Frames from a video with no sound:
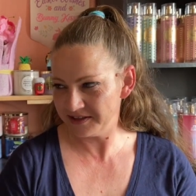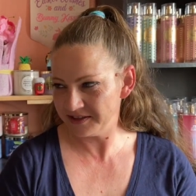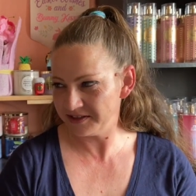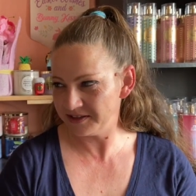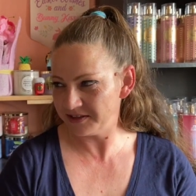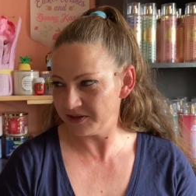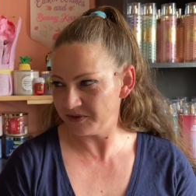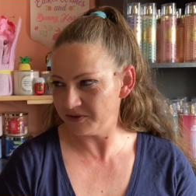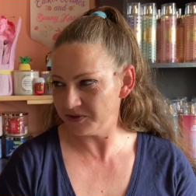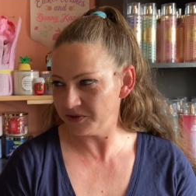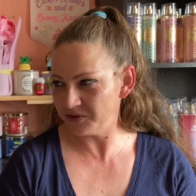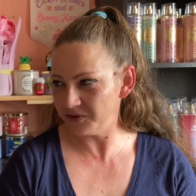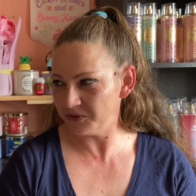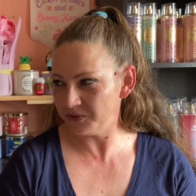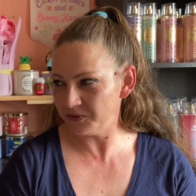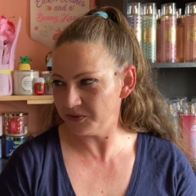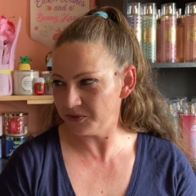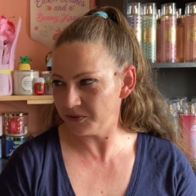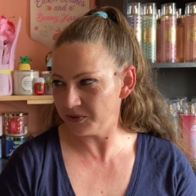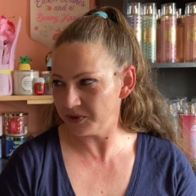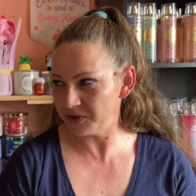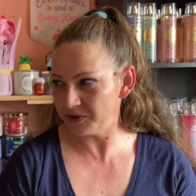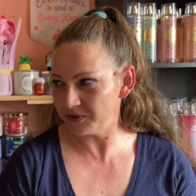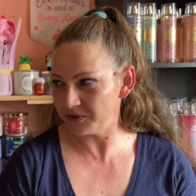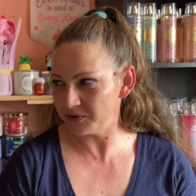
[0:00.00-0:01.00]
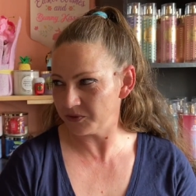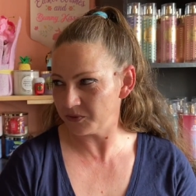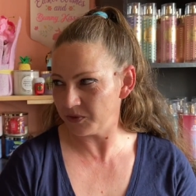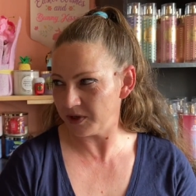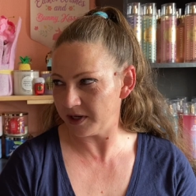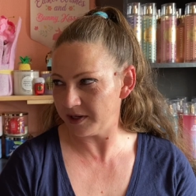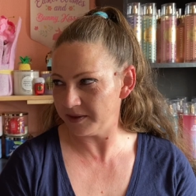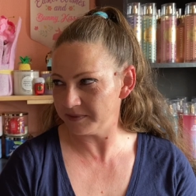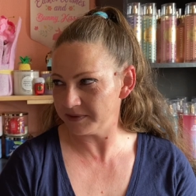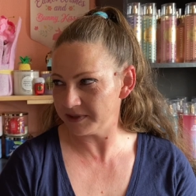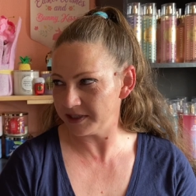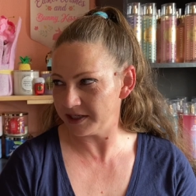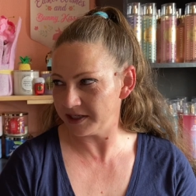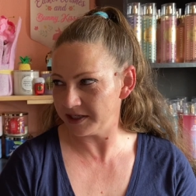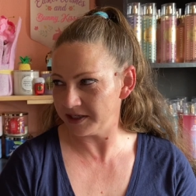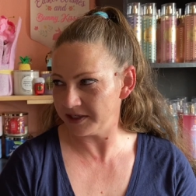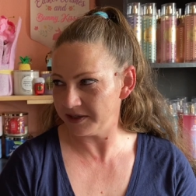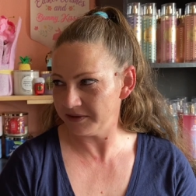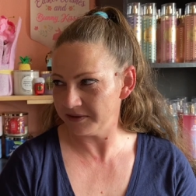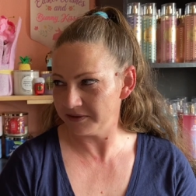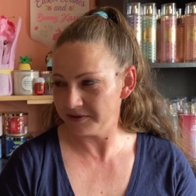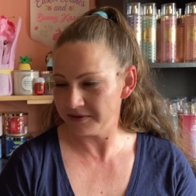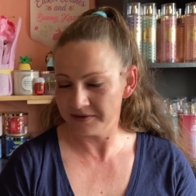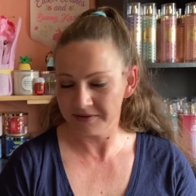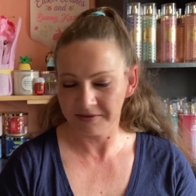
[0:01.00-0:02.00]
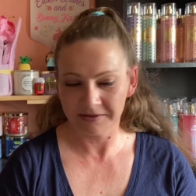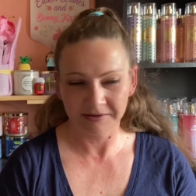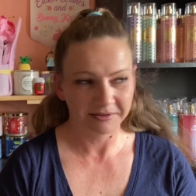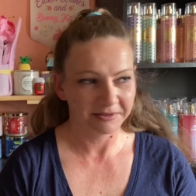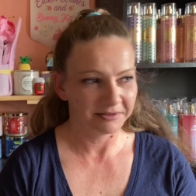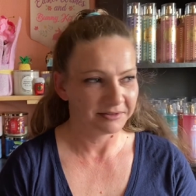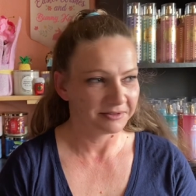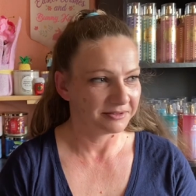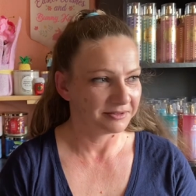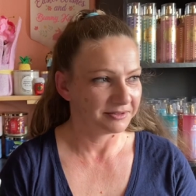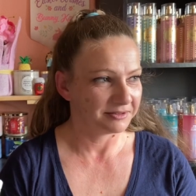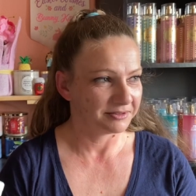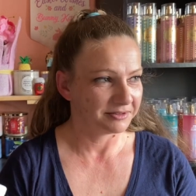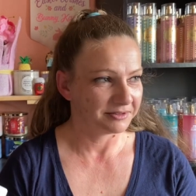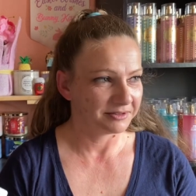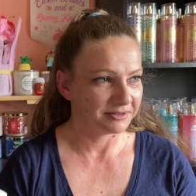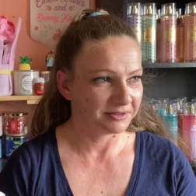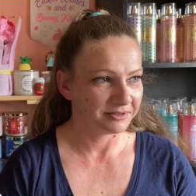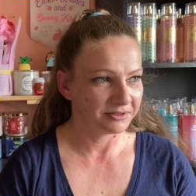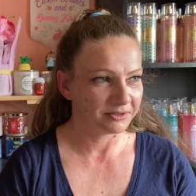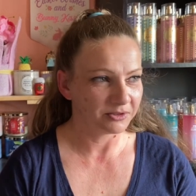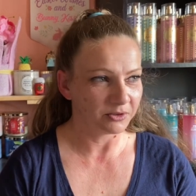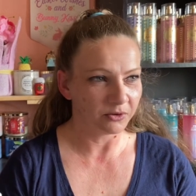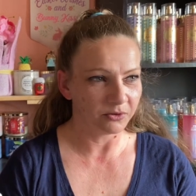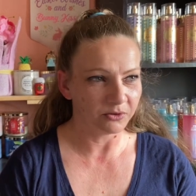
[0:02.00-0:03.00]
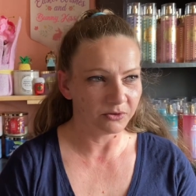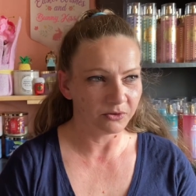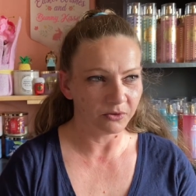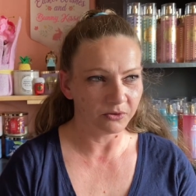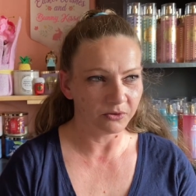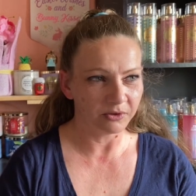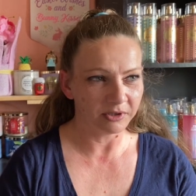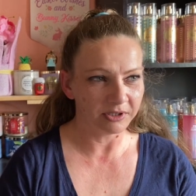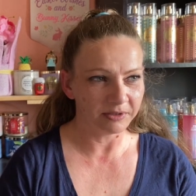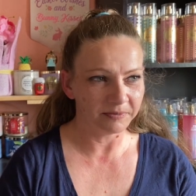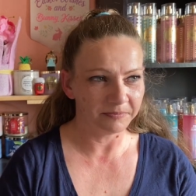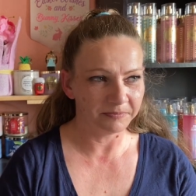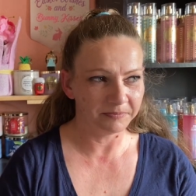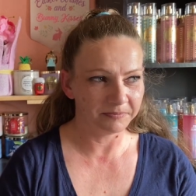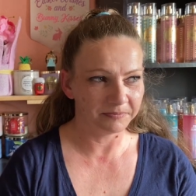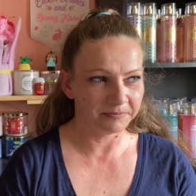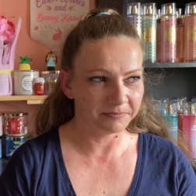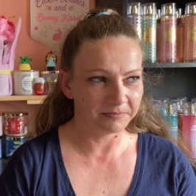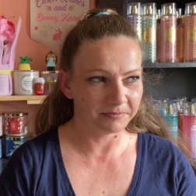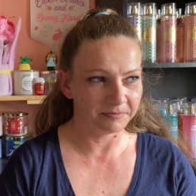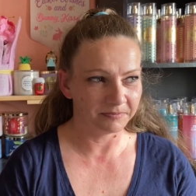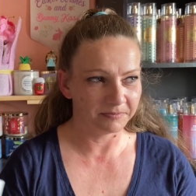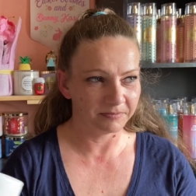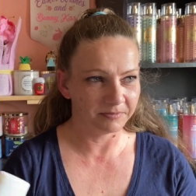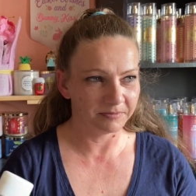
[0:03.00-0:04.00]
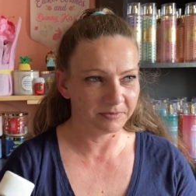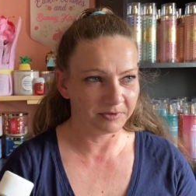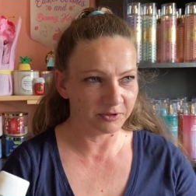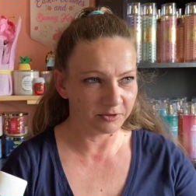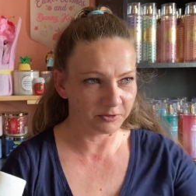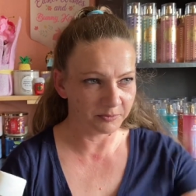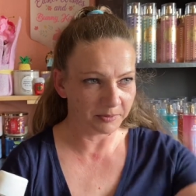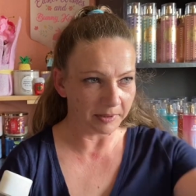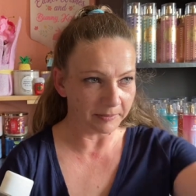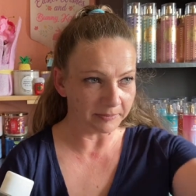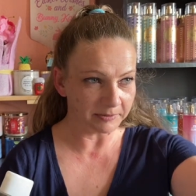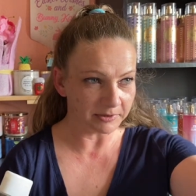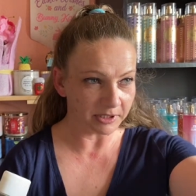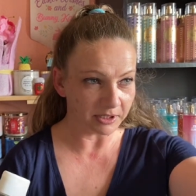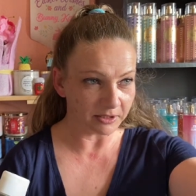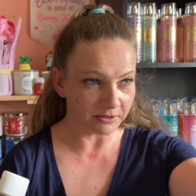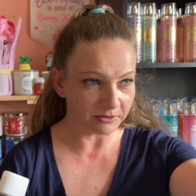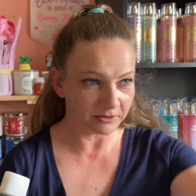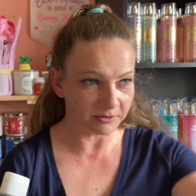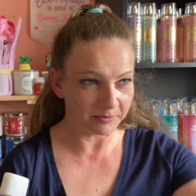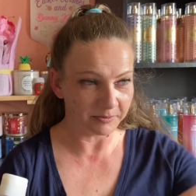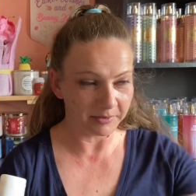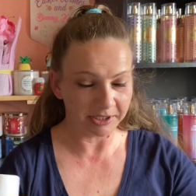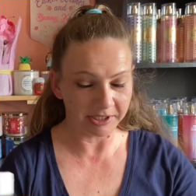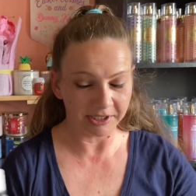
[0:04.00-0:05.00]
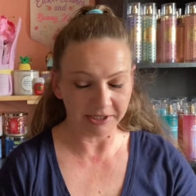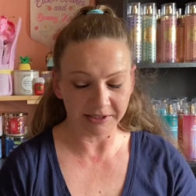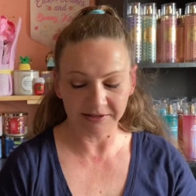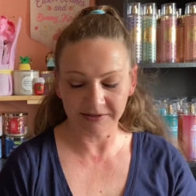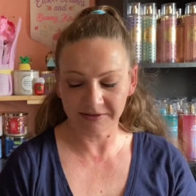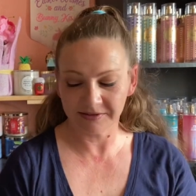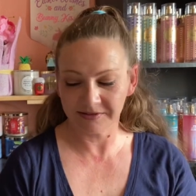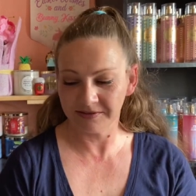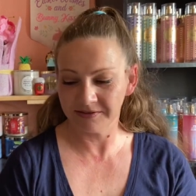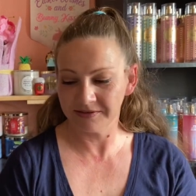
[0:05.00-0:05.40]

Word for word: Don't do it with one of those wipes, honey. Go get a, there's paper towels on my desk.